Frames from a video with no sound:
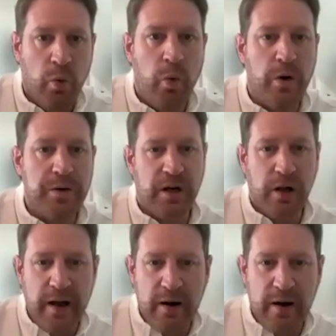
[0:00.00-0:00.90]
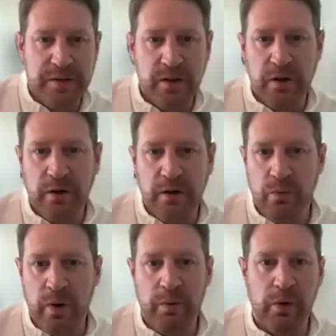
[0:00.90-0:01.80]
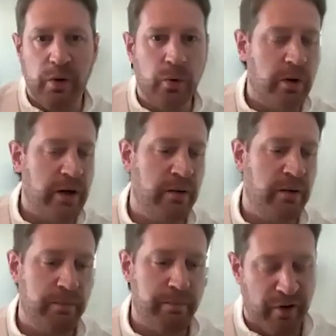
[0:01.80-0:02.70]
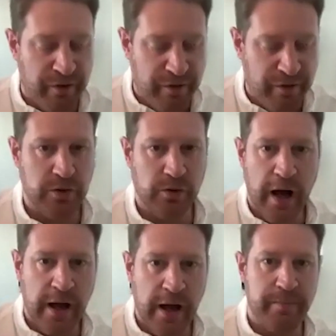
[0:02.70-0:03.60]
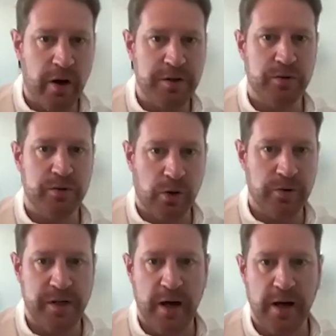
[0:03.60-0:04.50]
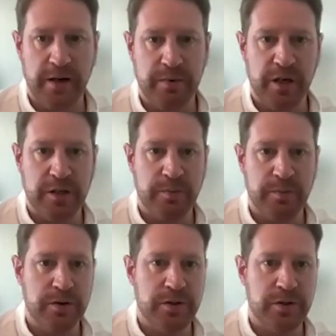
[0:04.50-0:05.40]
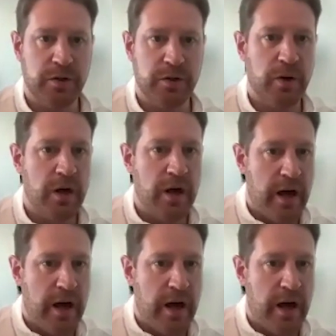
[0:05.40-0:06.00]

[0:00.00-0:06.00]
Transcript: What's clear is that we will all, in professional and personal contexts, be exposed to